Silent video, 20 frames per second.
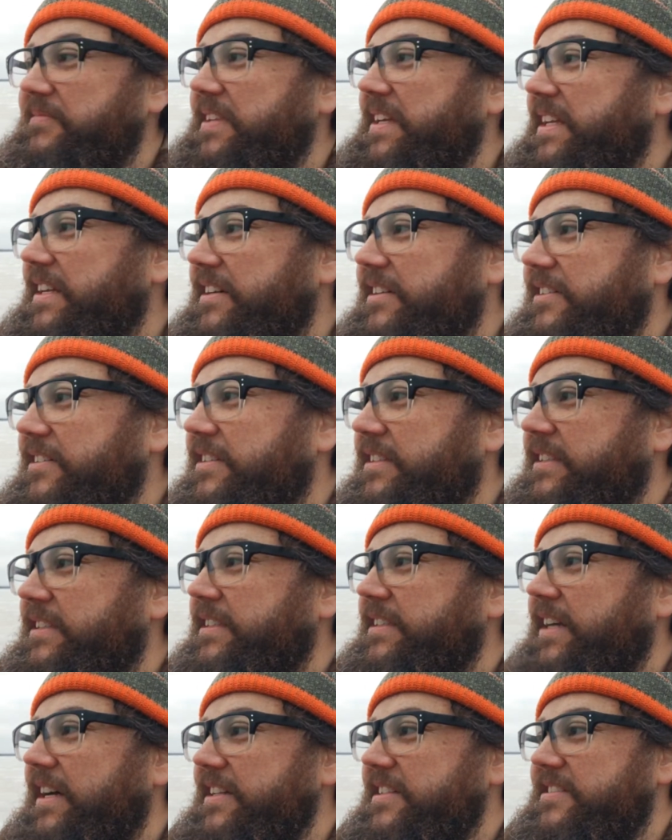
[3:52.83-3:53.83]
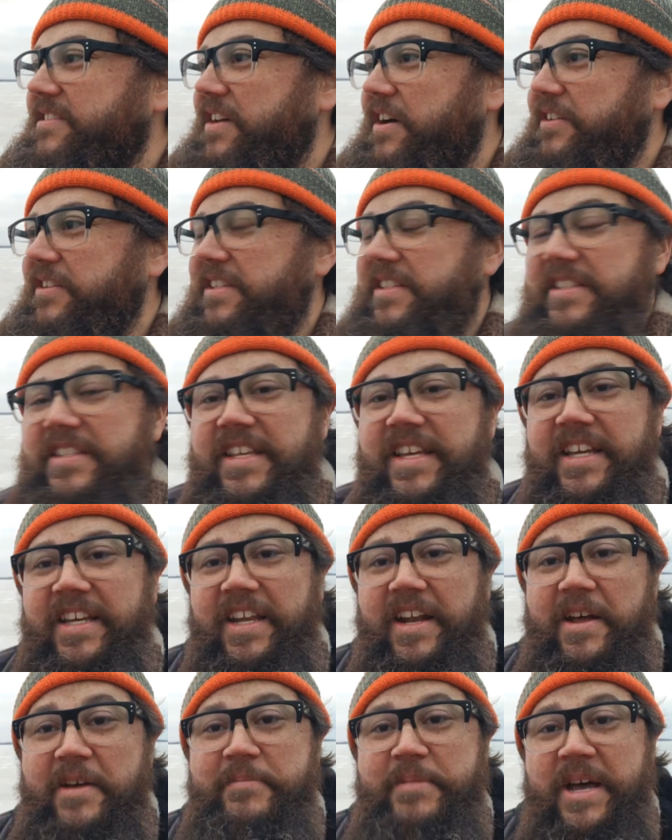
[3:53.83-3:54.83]
you know, a solid thing.
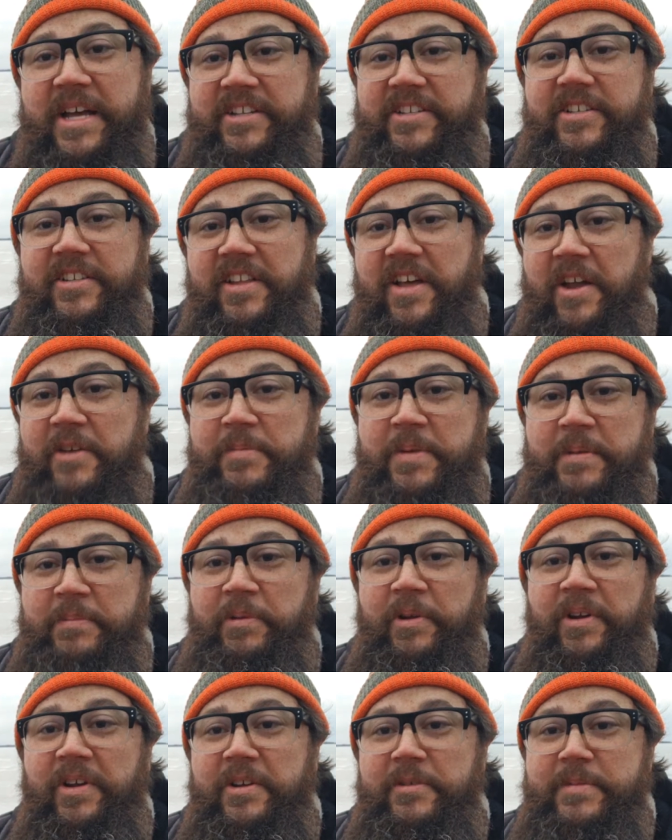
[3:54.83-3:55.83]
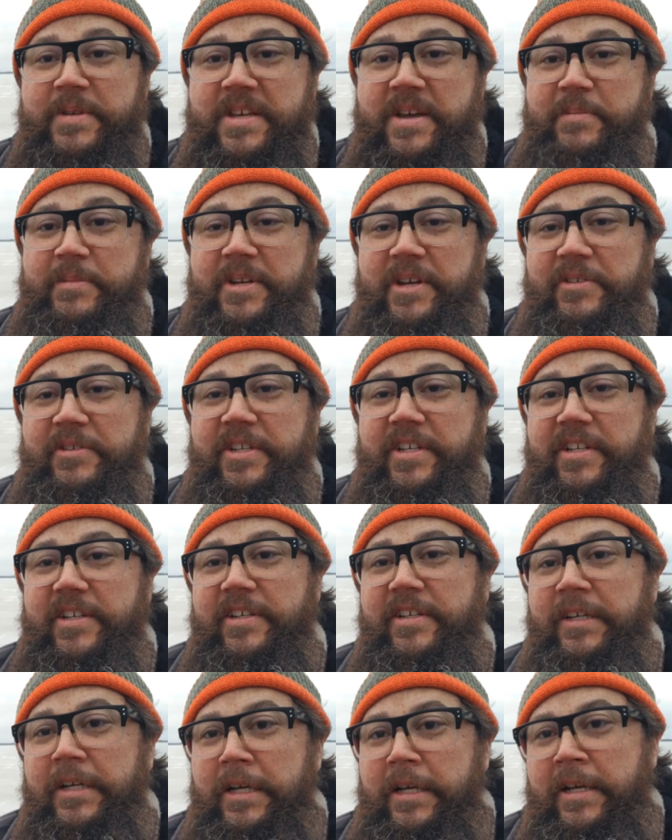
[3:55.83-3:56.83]
And I imagine a lot of people are going to be coming out
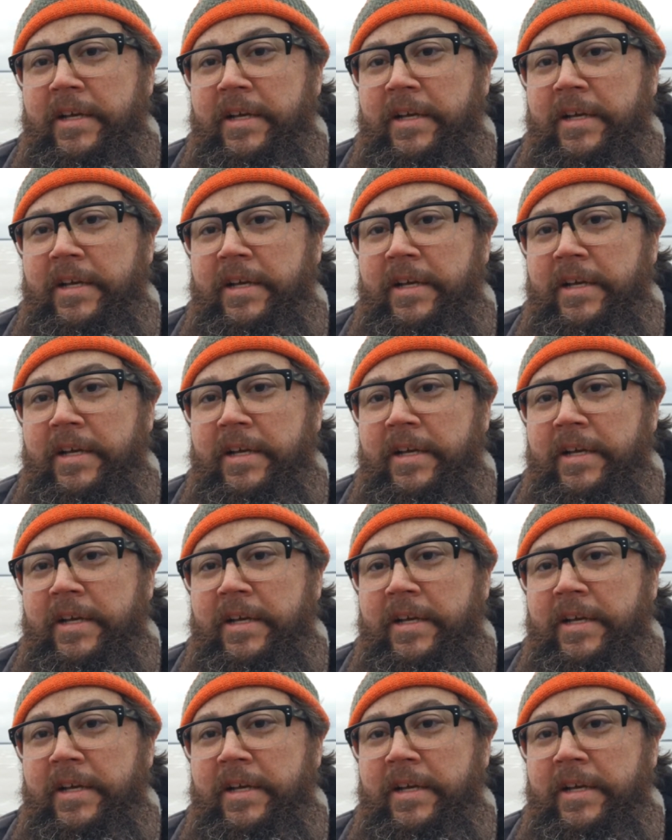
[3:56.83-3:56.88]
here